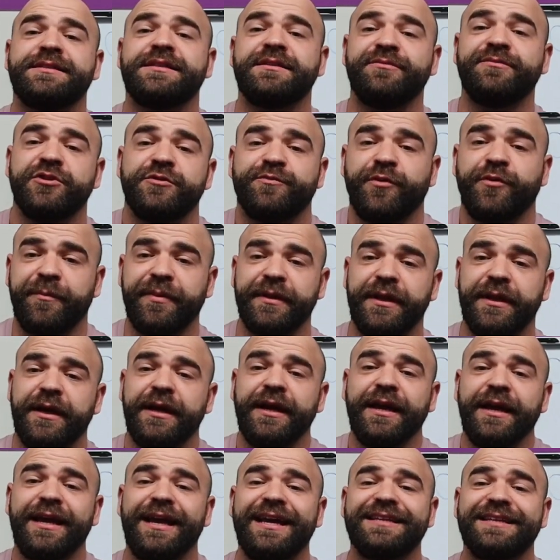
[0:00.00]
is it the most popular?
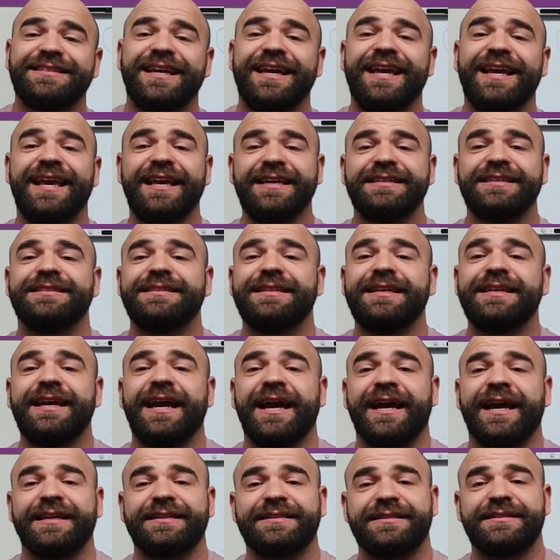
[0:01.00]
It's
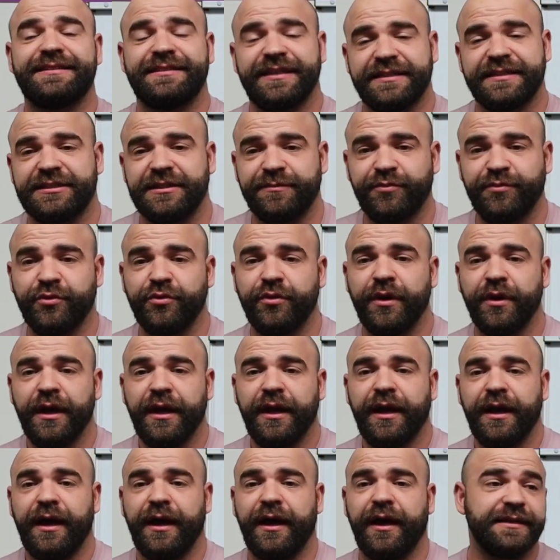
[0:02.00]
easily accessible,
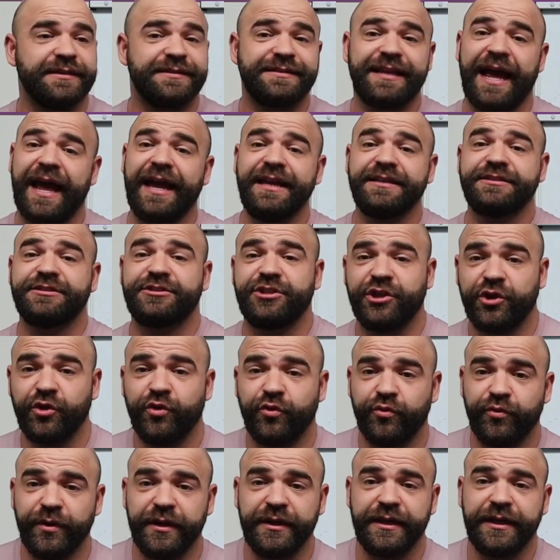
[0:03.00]
it tastes
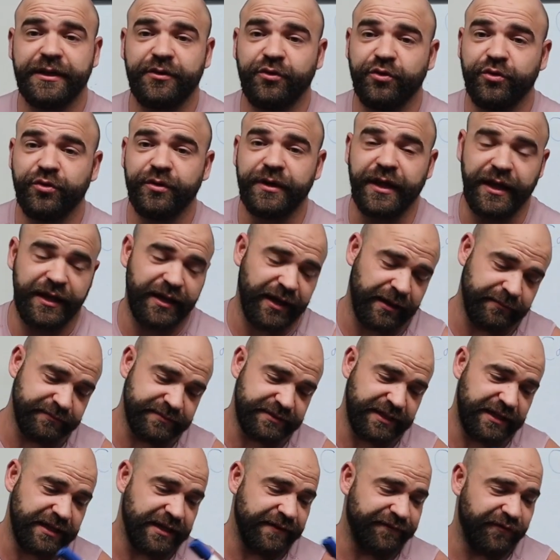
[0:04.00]
really good, it
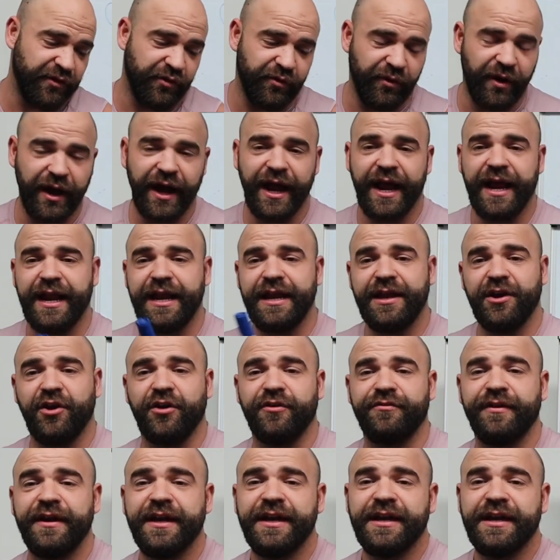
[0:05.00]
comes in a variety of